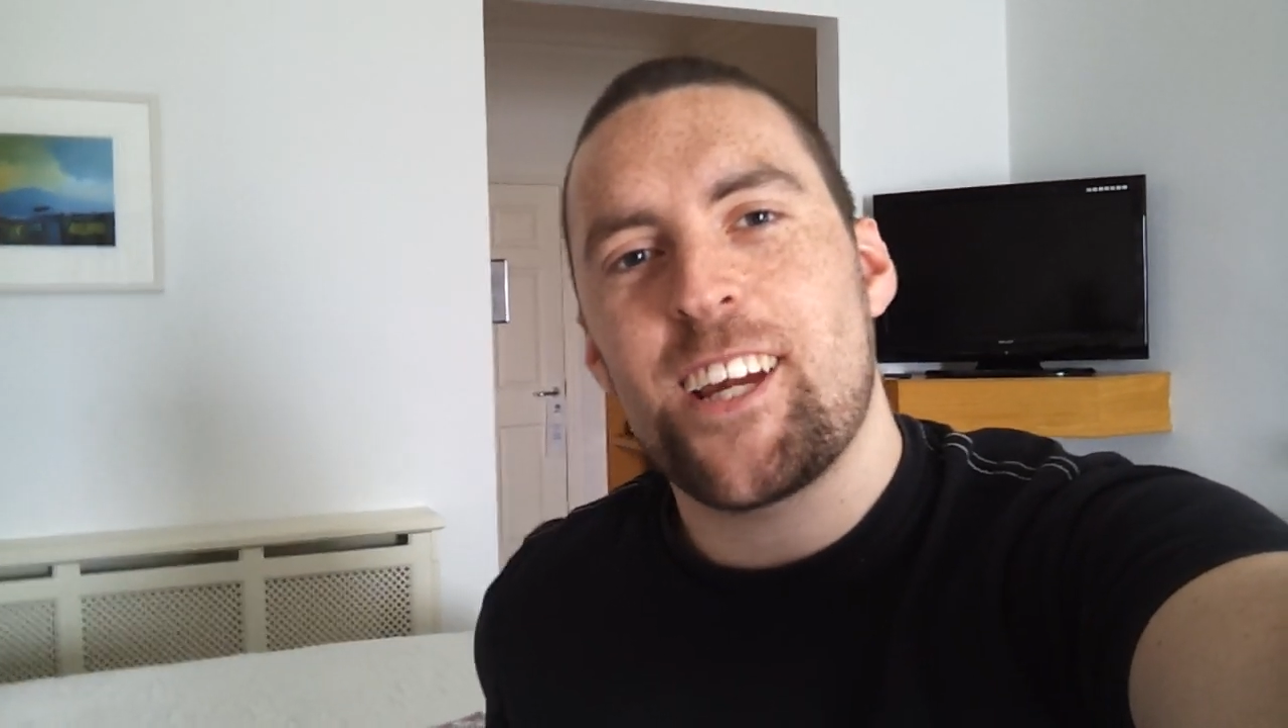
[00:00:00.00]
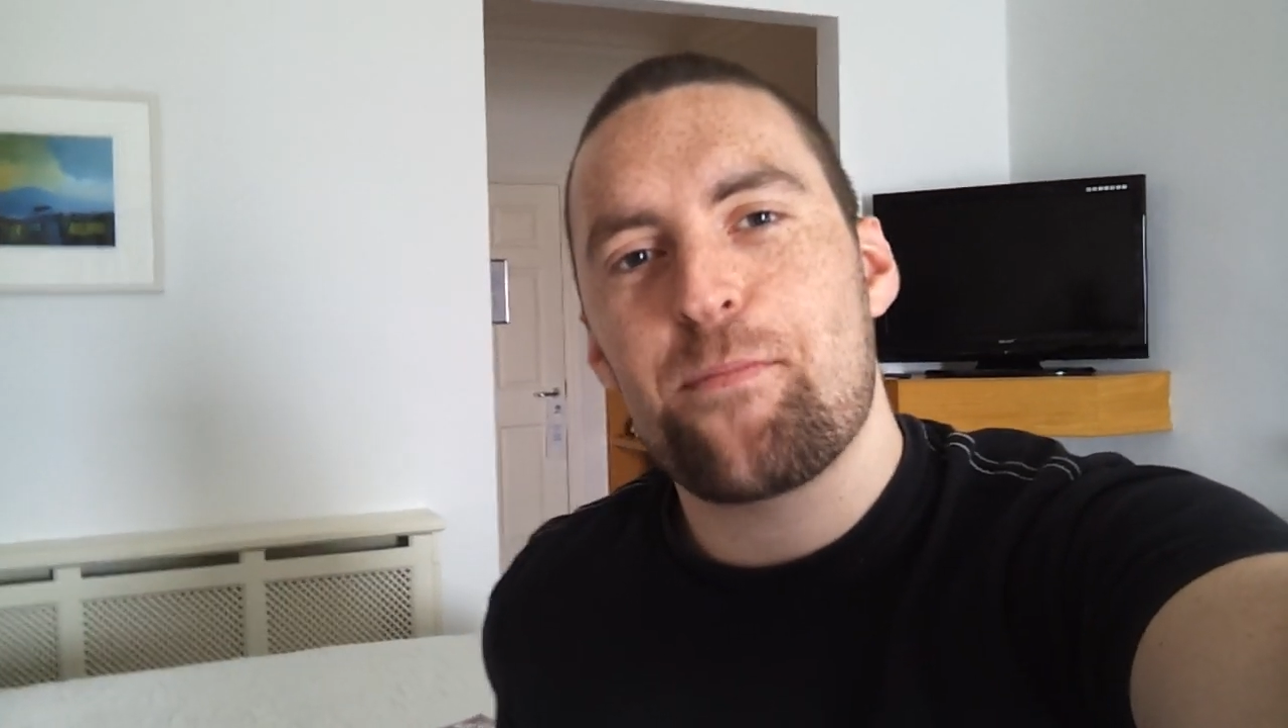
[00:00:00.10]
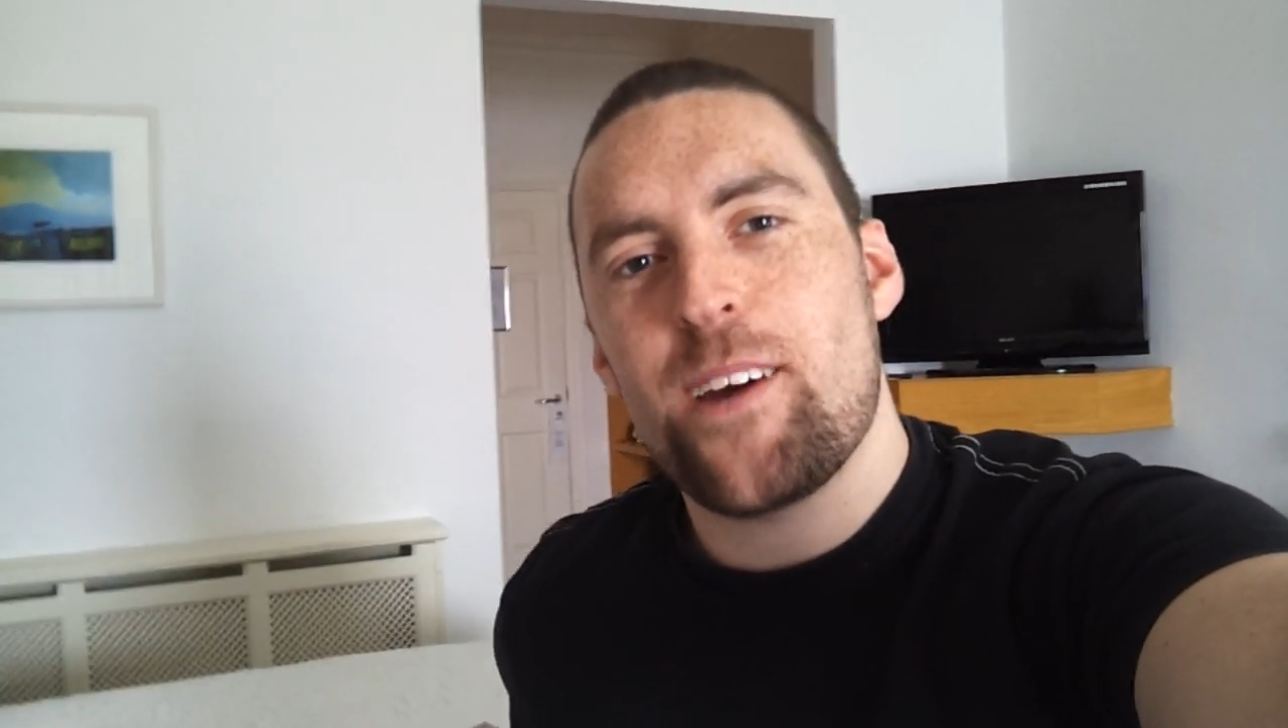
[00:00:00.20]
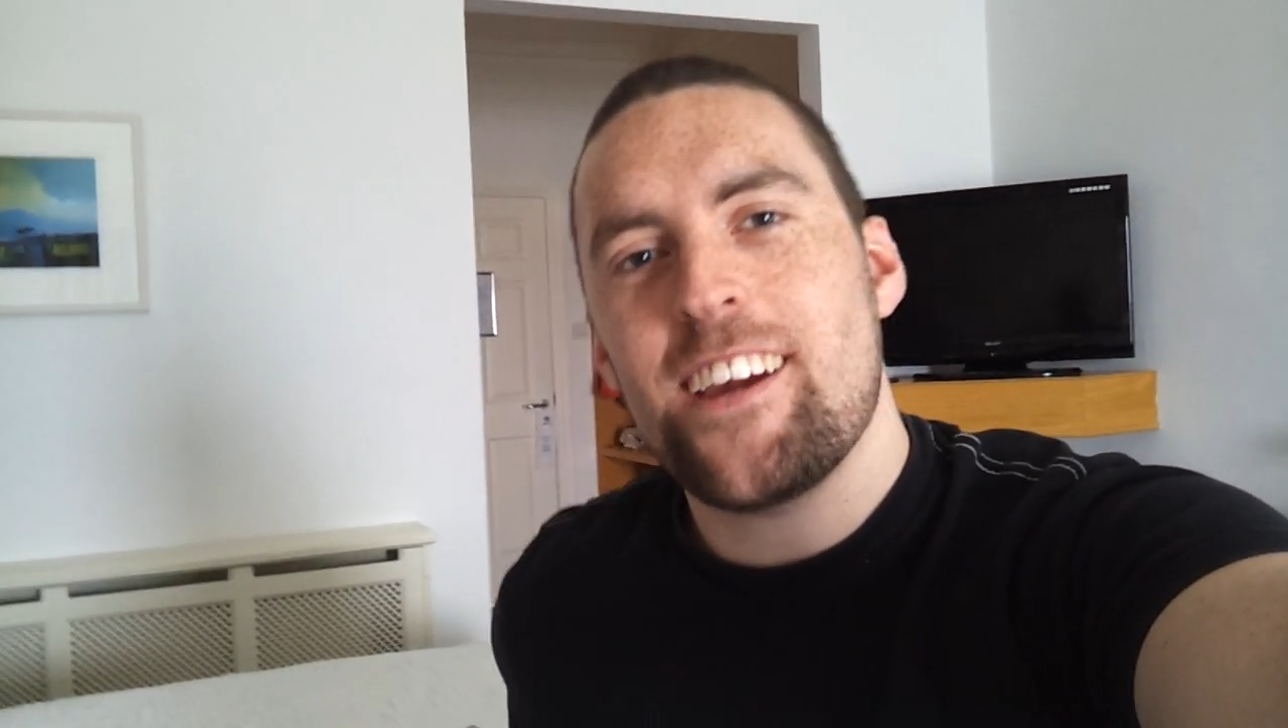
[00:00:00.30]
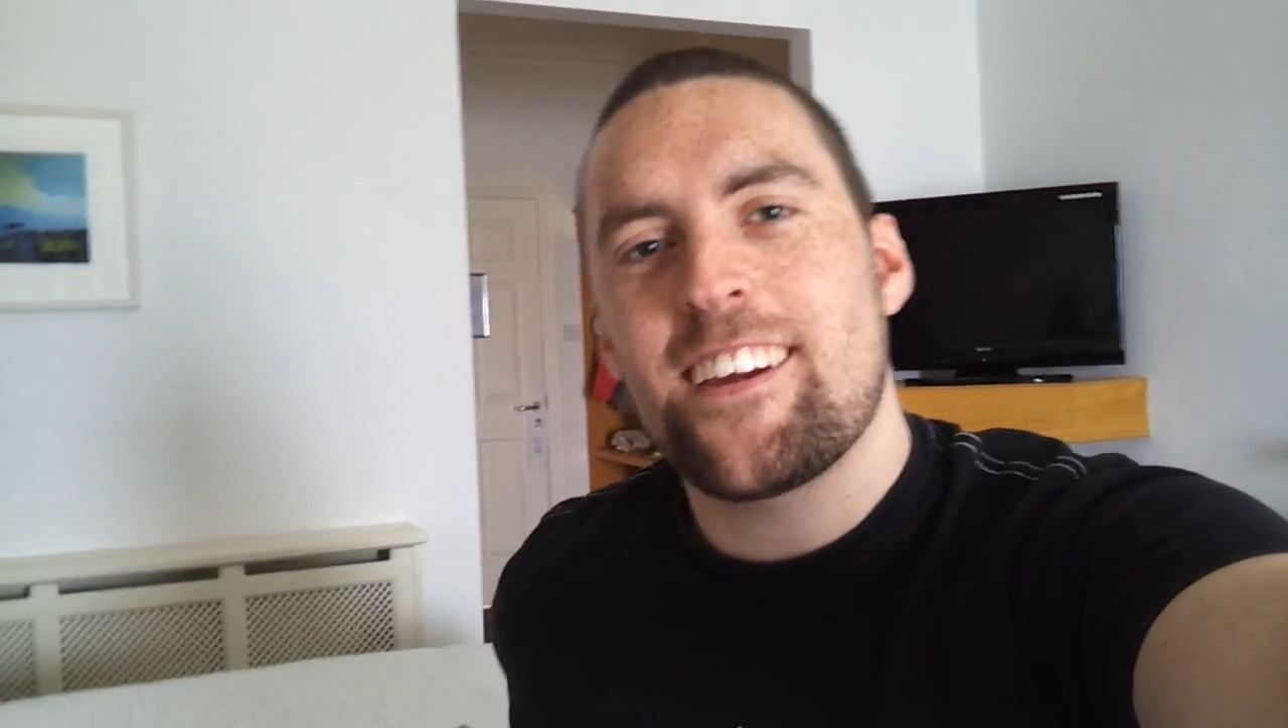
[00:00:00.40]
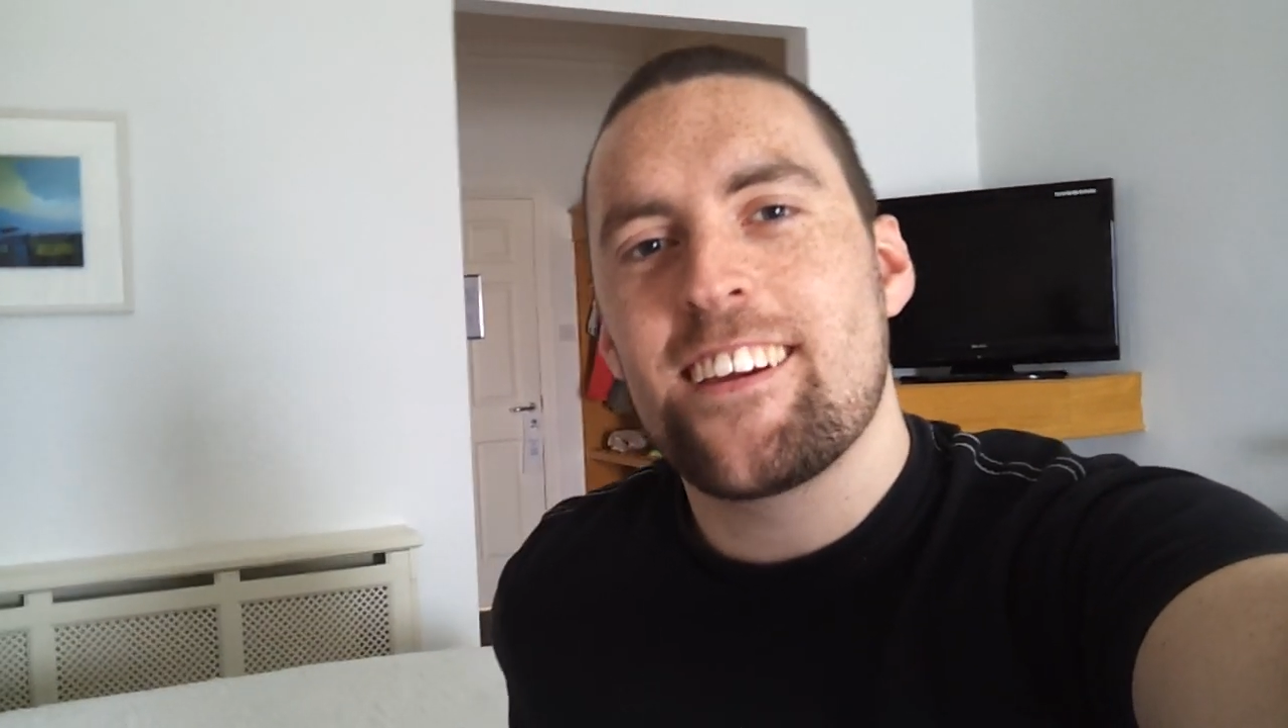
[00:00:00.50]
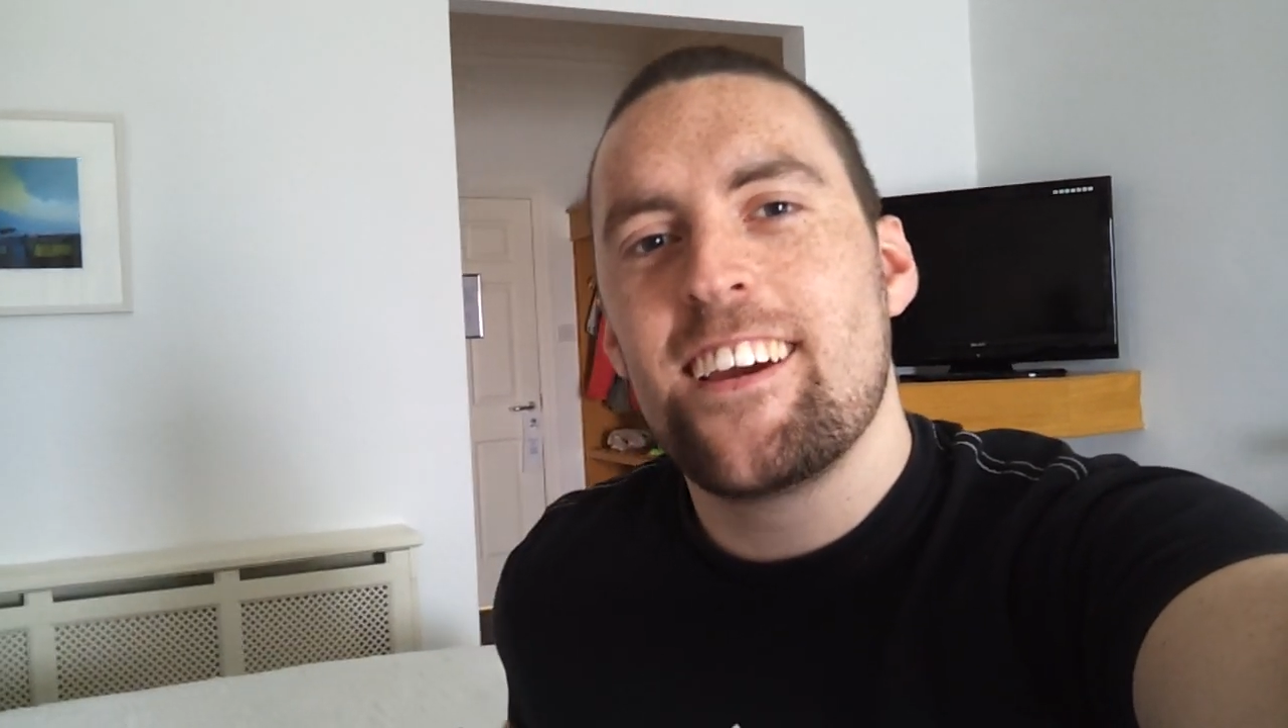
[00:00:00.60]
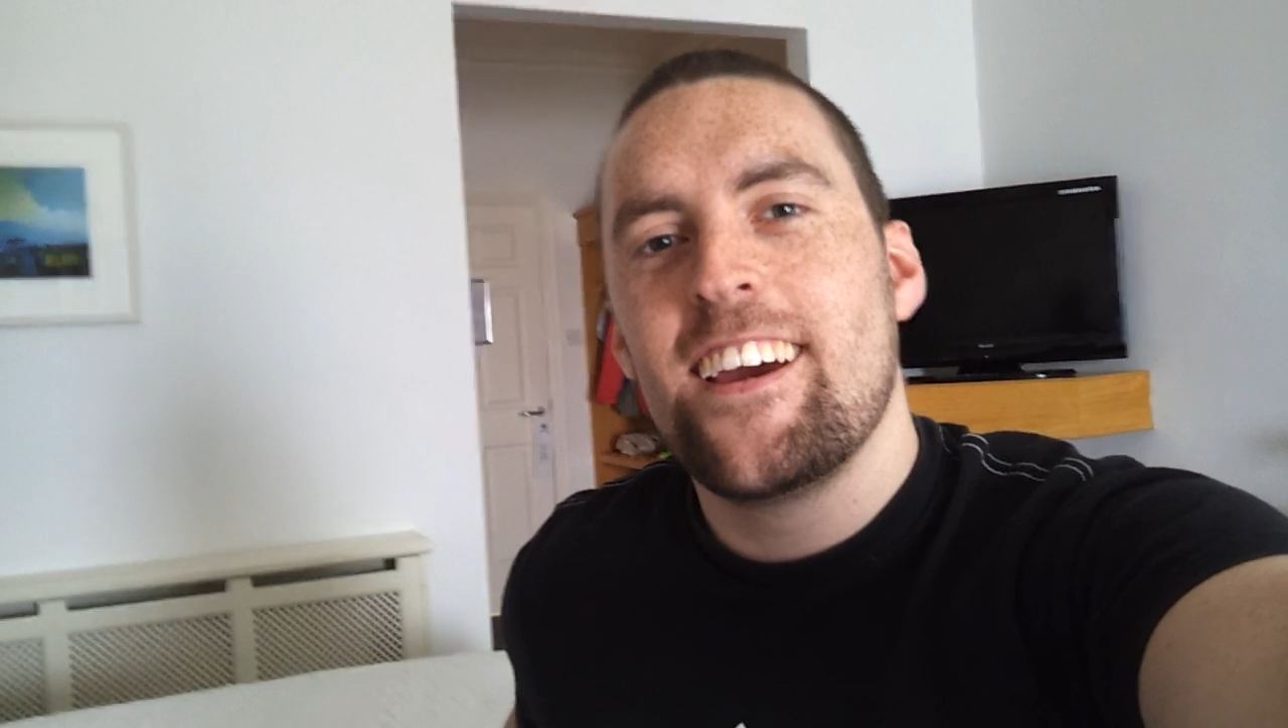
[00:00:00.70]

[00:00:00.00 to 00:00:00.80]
get back.